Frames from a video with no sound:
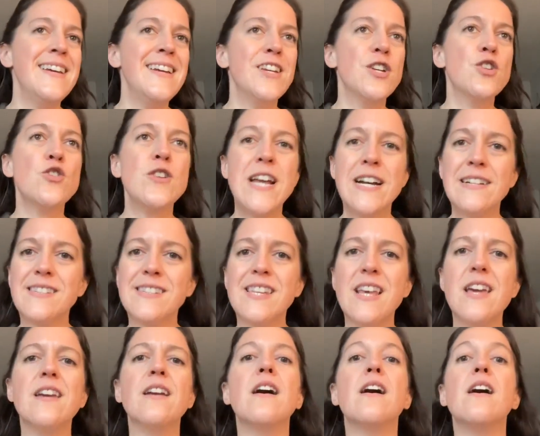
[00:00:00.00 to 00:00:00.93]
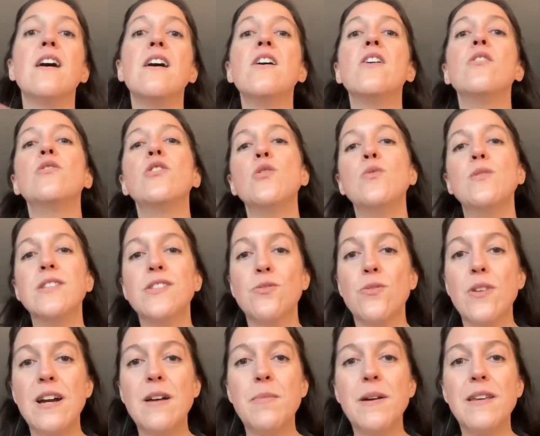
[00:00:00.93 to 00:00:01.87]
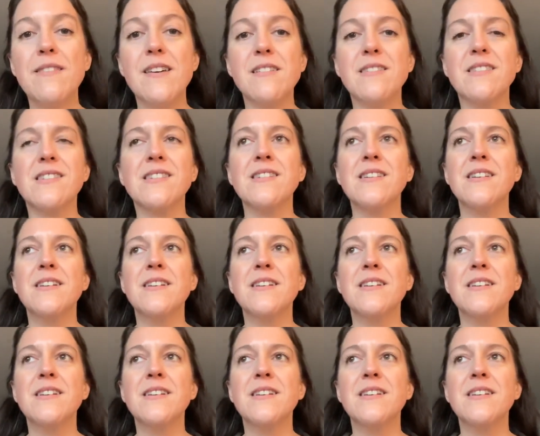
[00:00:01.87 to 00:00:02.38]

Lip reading: you're not saying, oh, no one's grabbing this,